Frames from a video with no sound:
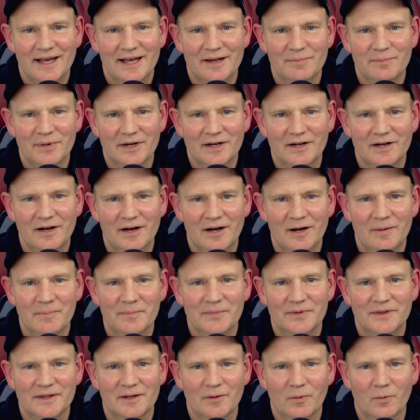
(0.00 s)
and
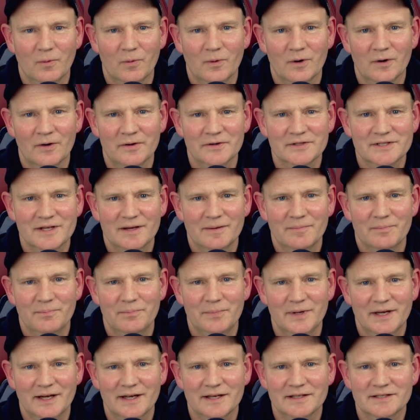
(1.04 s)
become the world's
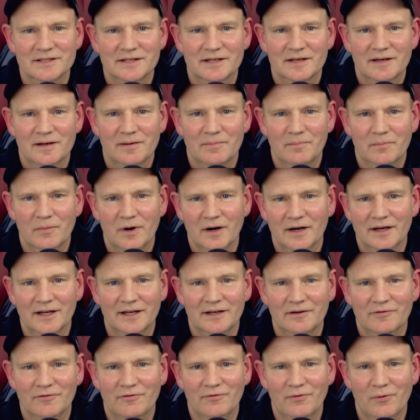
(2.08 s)
biggest
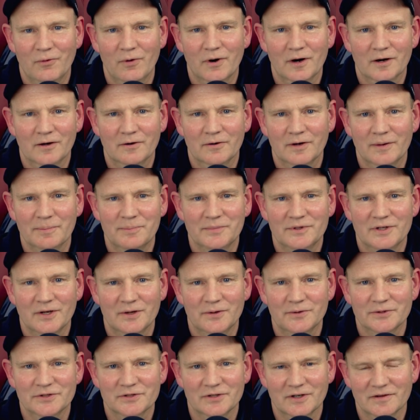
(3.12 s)
market for
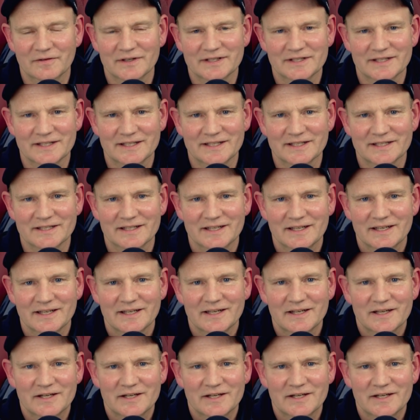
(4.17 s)
crypto services.